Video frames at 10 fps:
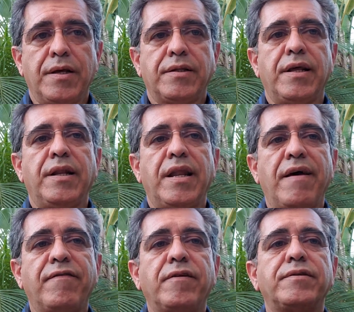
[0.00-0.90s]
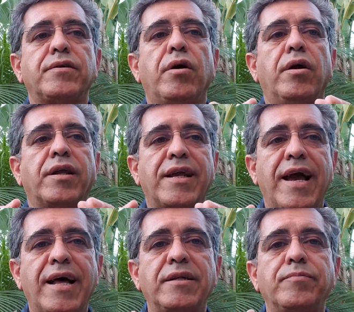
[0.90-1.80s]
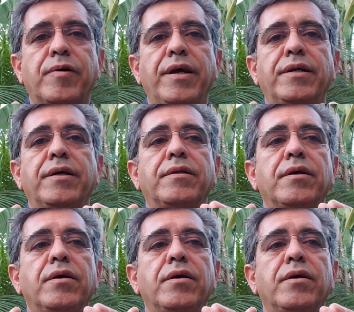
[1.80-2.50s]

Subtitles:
The levels are calibrated